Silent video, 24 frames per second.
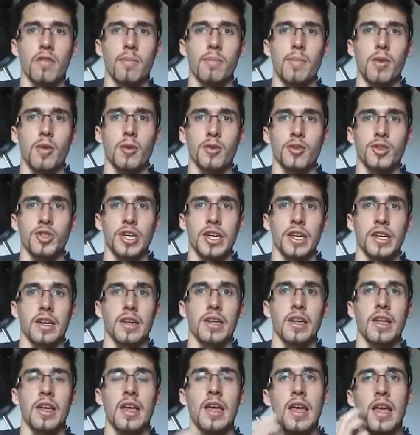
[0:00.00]
immersion,
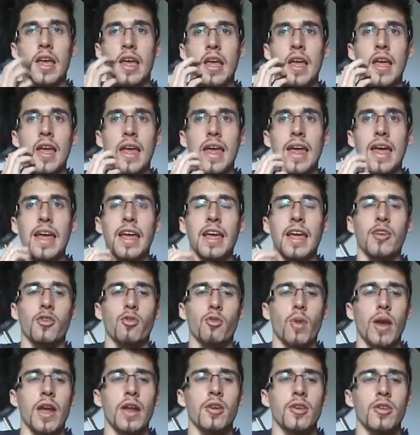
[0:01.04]
a
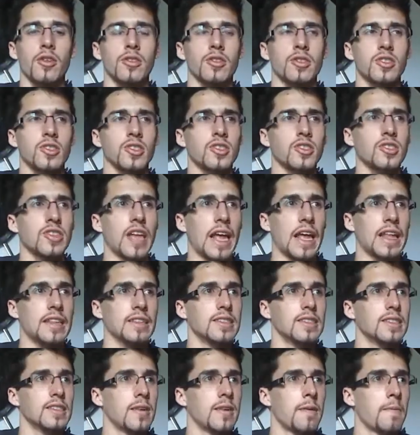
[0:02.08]
greater
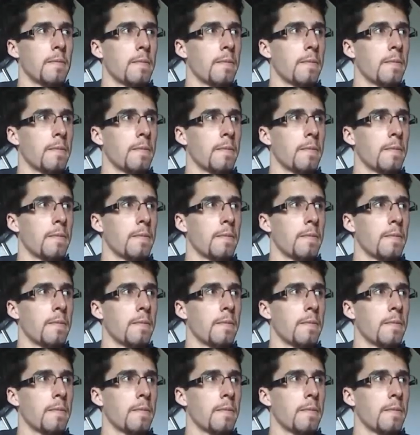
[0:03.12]
sense